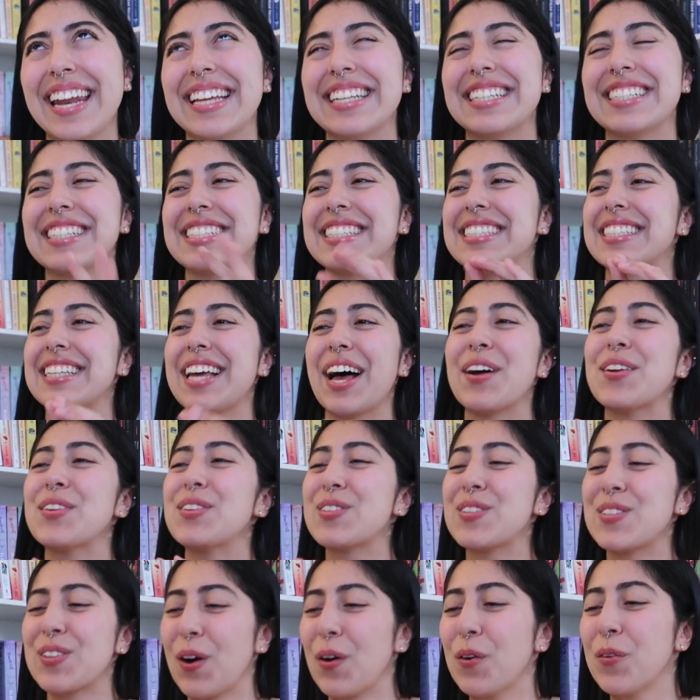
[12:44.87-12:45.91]
It just
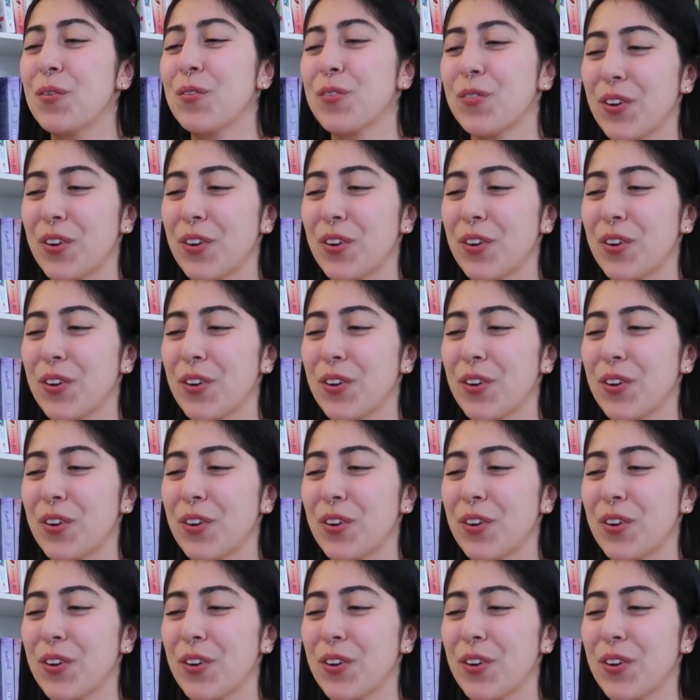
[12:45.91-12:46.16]
sounds so